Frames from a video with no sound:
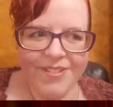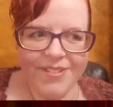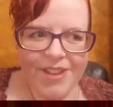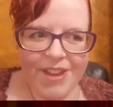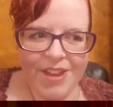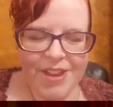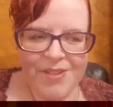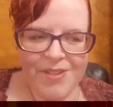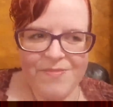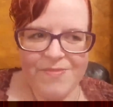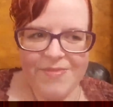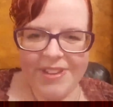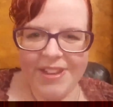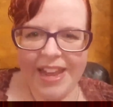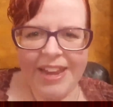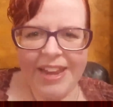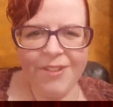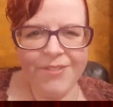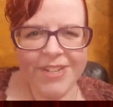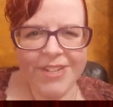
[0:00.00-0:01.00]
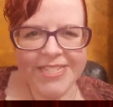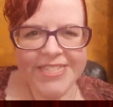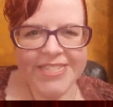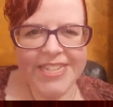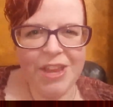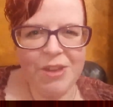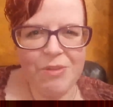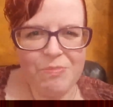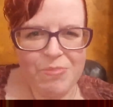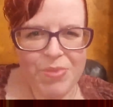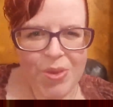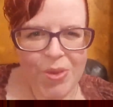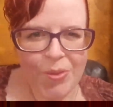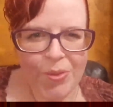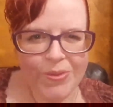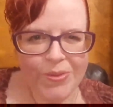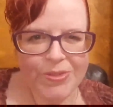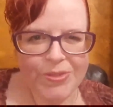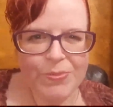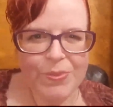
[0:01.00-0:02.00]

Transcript: I don't want to say abuse,